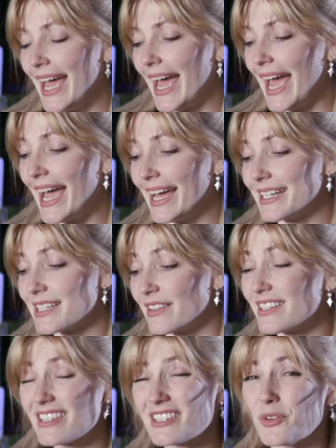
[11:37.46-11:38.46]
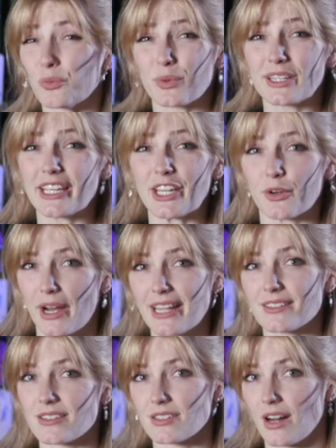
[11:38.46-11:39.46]
and this is a really
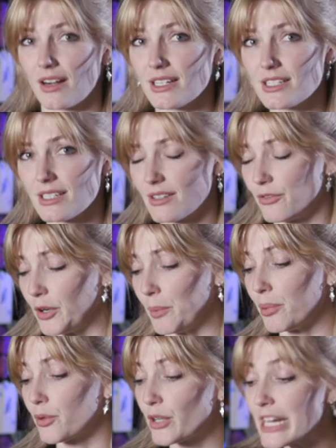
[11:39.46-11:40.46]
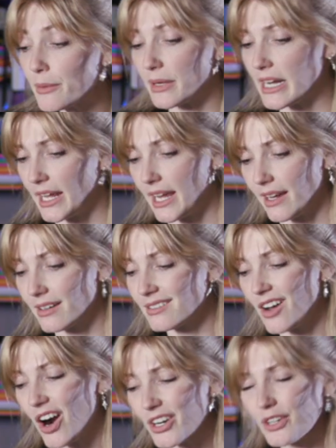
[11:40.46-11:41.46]
great start for pre-reading
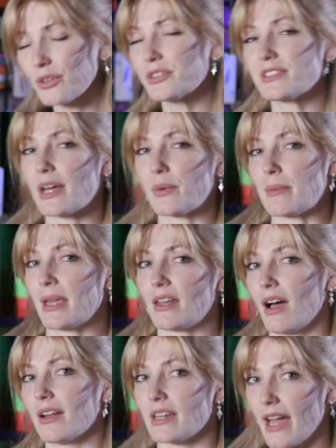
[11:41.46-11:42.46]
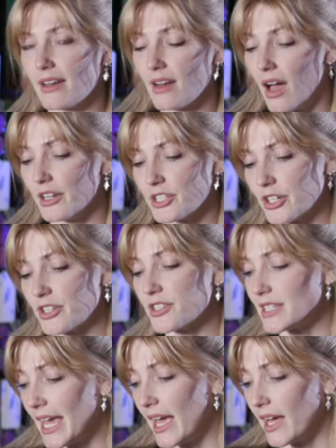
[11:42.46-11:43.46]
articles that we may not yet
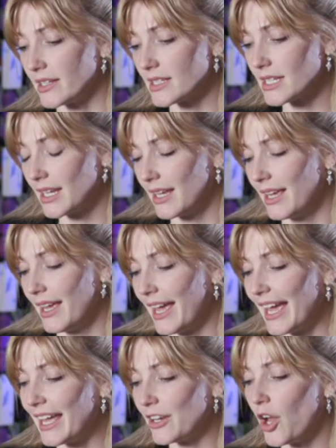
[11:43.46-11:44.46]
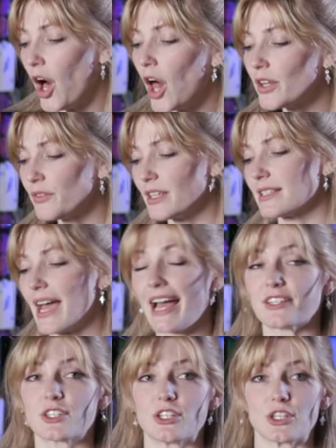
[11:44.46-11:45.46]
understand. And all of this
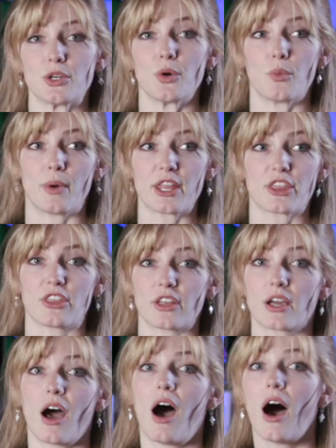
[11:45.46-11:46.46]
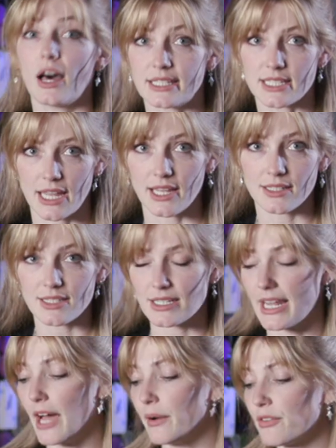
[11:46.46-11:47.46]
has to do with the content.
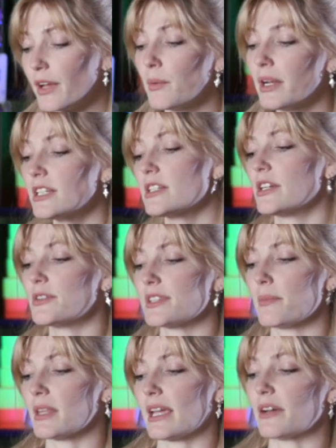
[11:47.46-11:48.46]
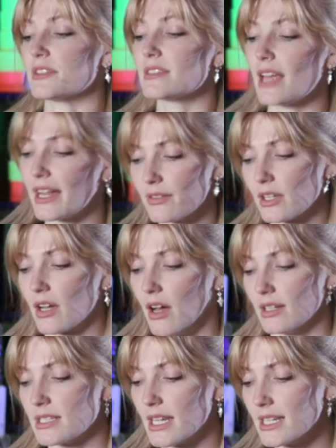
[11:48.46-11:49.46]
Now, if I wanted to do something outside of the
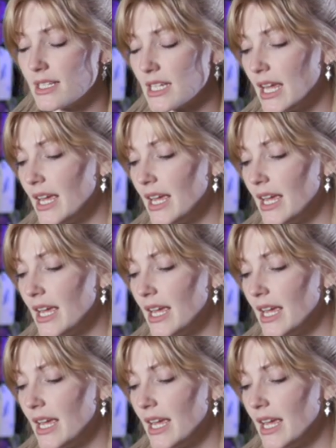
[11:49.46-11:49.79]
content,